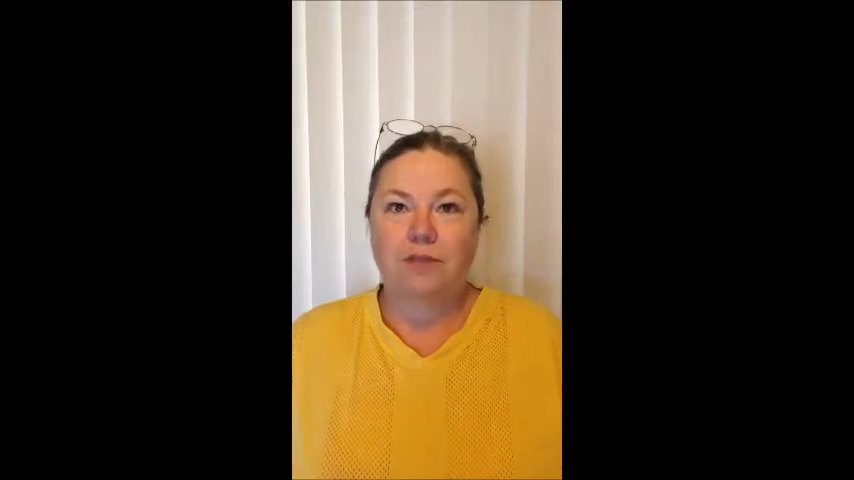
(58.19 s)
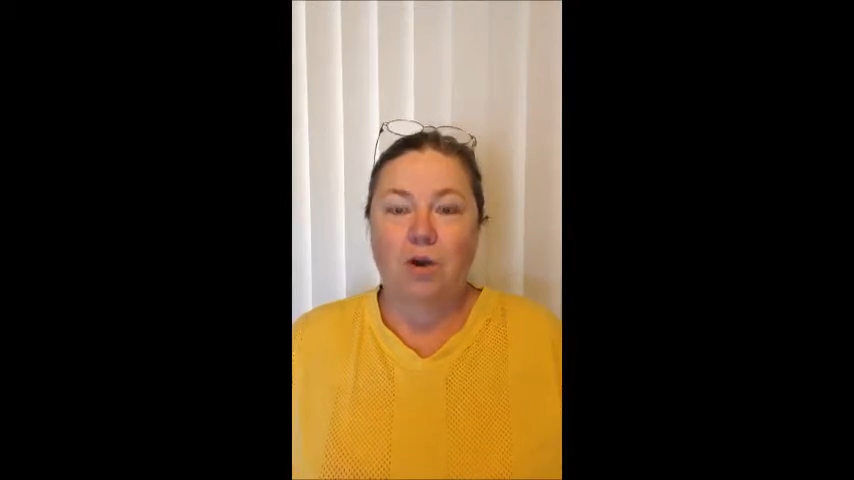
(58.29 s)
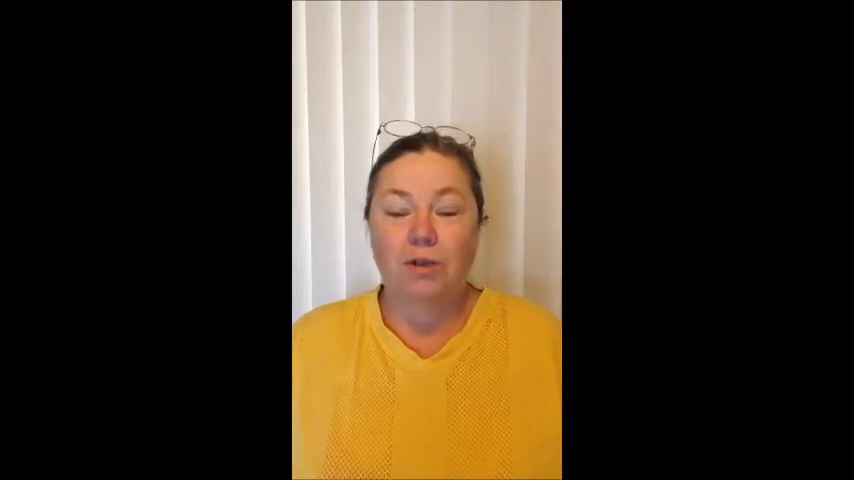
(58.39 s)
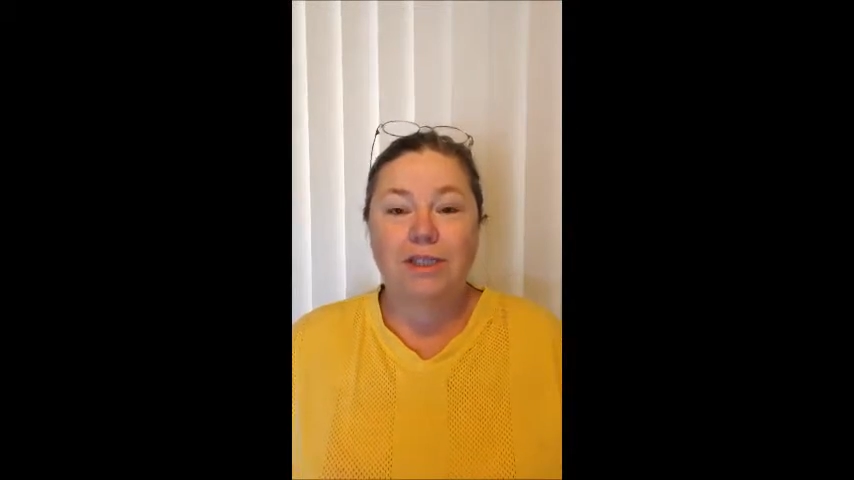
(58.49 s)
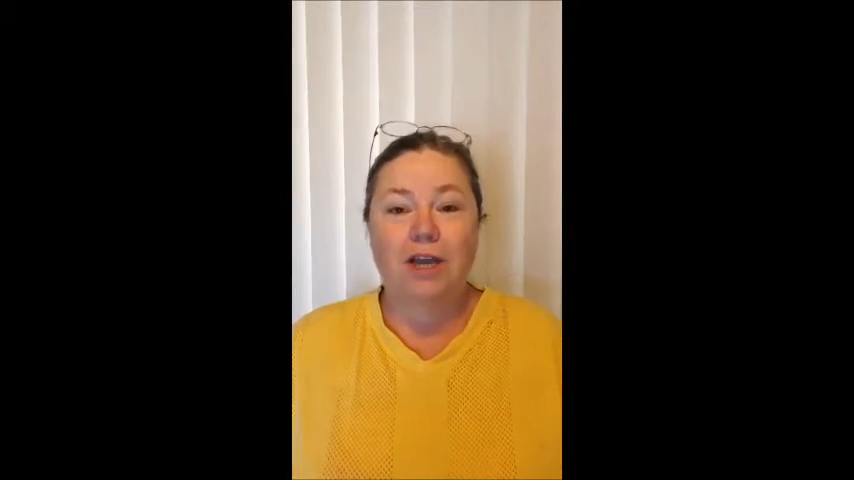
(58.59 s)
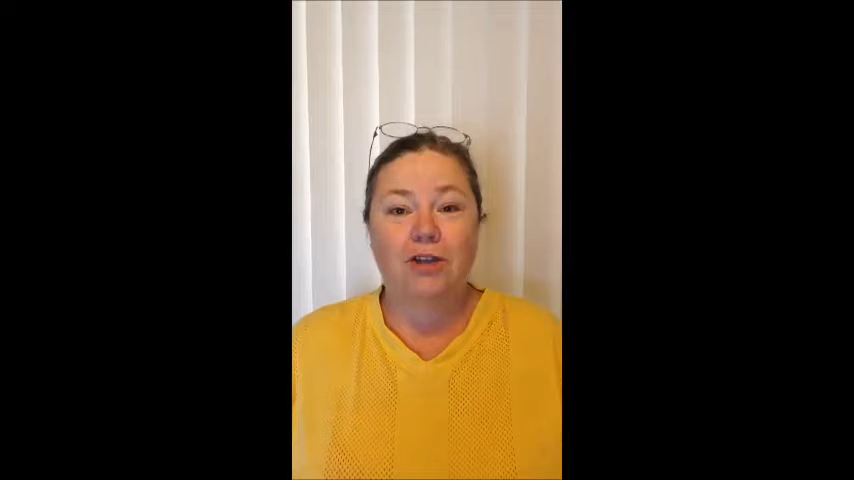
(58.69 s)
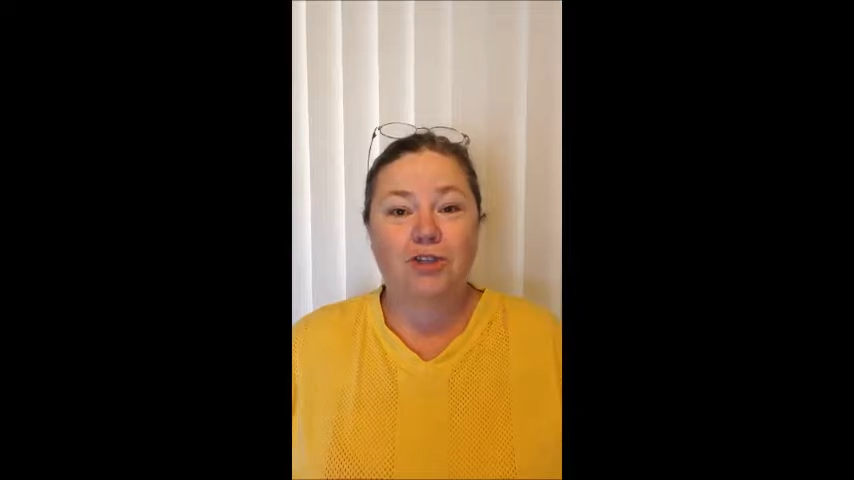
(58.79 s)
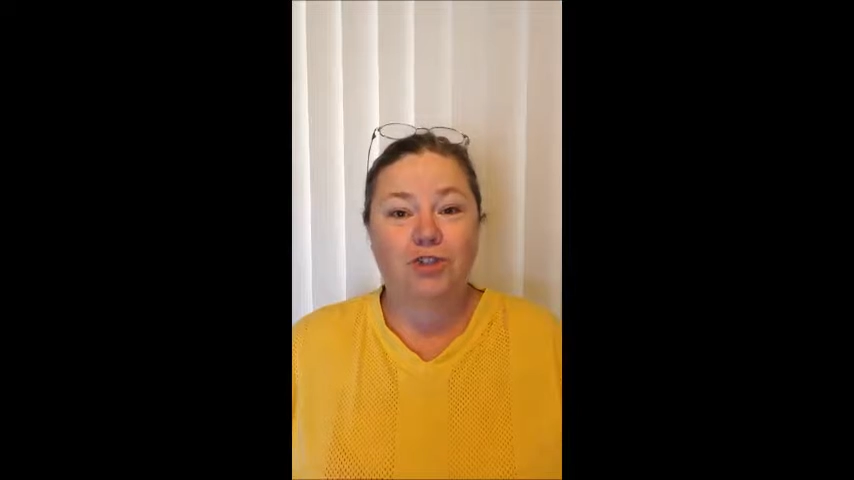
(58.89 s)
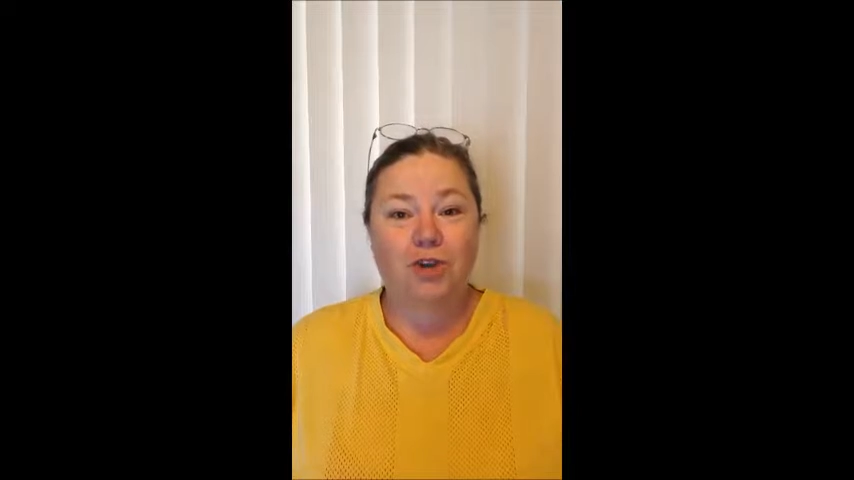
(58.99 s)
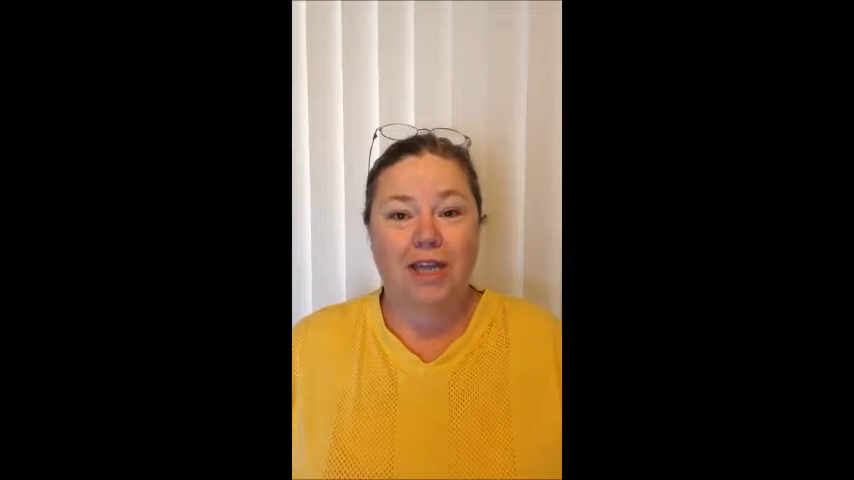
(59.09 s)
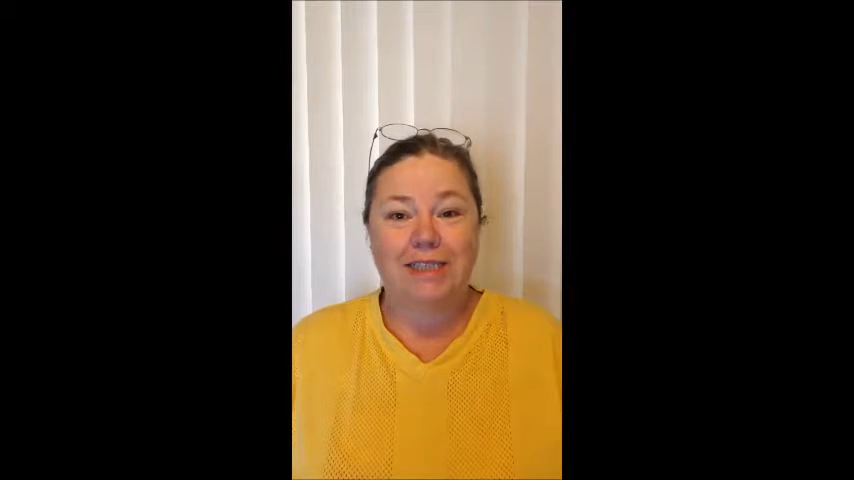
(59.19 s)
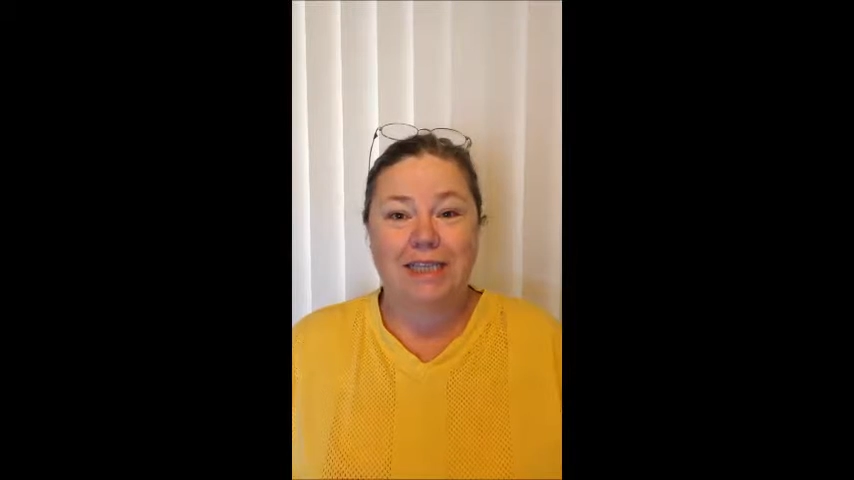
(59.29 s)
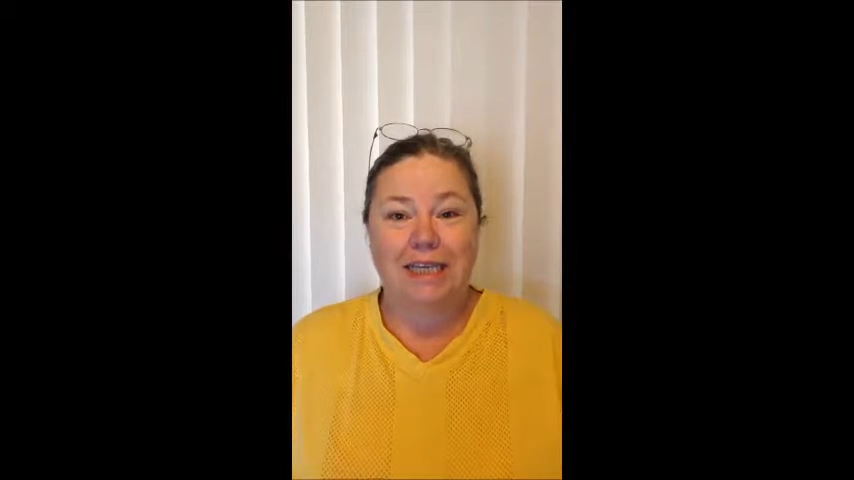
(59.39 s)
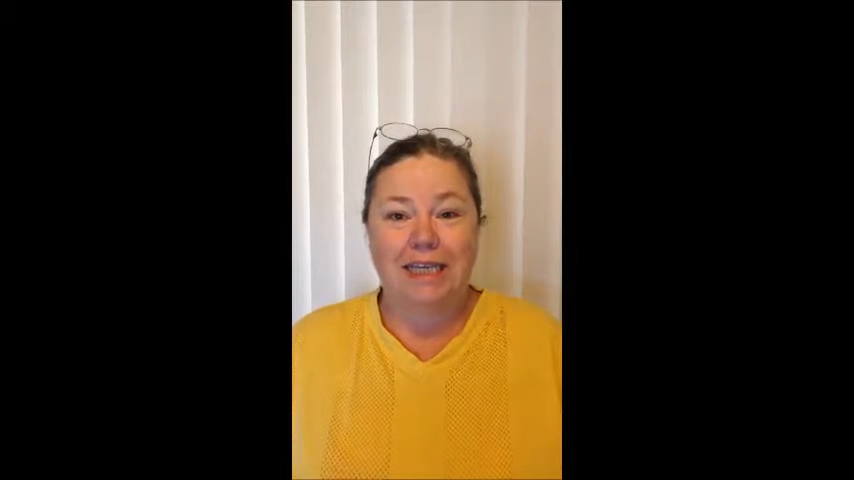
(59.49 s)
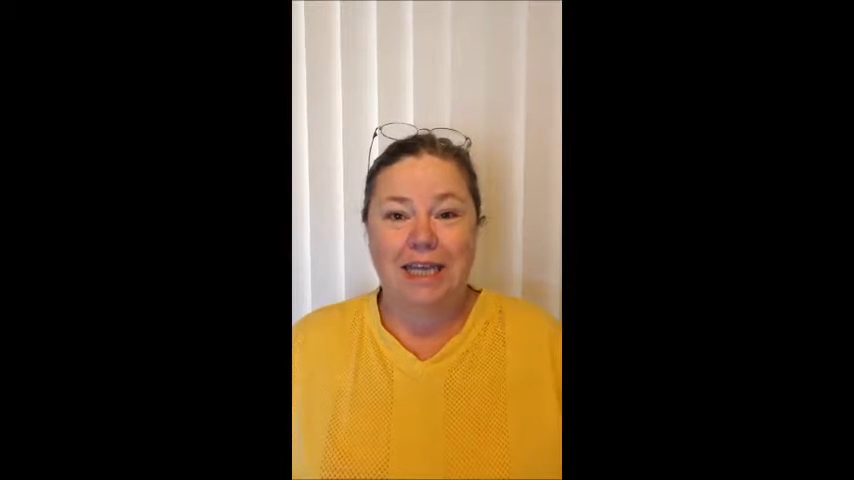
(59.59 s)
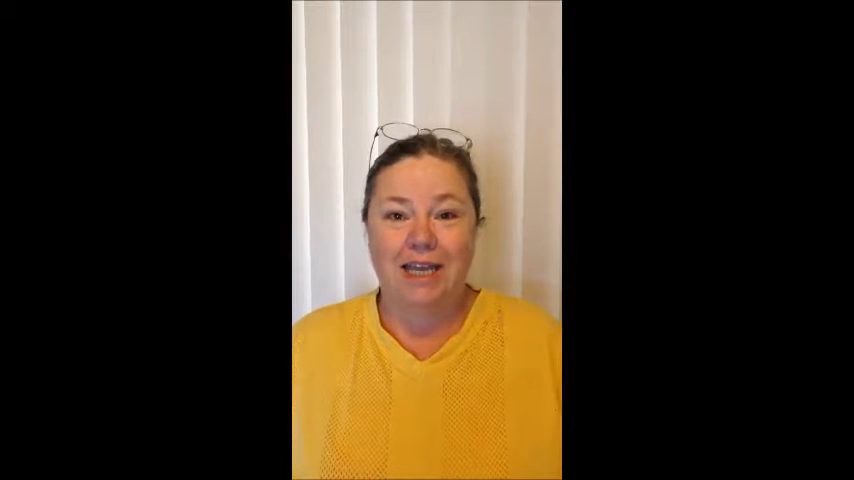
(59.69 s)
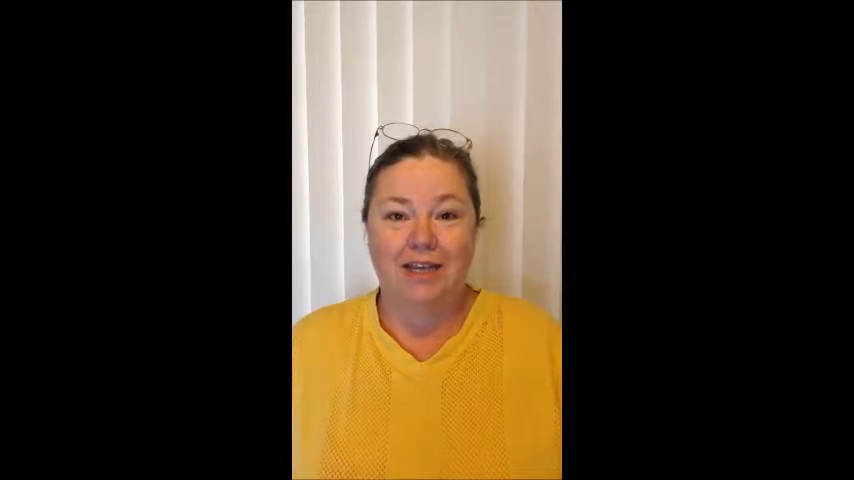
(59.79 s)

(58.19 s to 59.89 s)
also, Tracy,